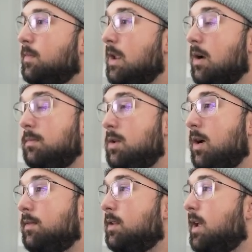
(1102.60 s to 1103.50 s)
now you
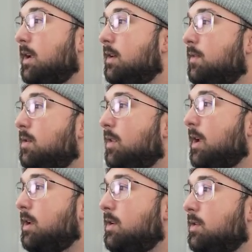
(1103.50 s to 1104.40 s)
don't have to like it. If you don't
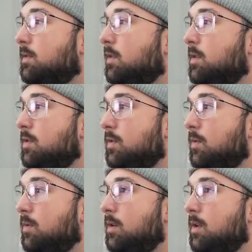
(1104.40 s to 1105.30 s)
like it, you can certainly
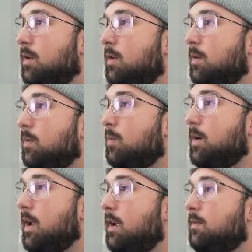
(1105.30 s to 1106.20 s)
do
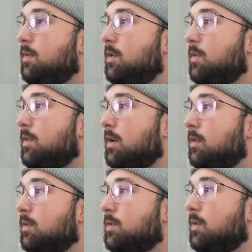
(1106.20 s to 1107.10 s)
whatever you think
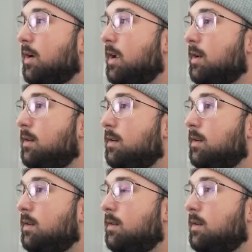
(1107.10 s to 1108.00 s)
looks great.
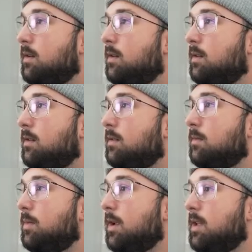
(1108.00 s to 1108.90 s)

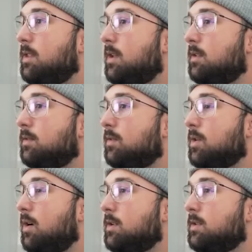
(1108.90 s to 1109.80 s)
But I think this
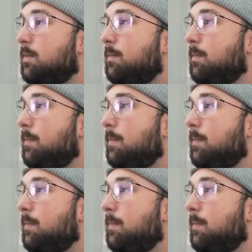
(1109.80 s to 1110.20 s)
looks awesome.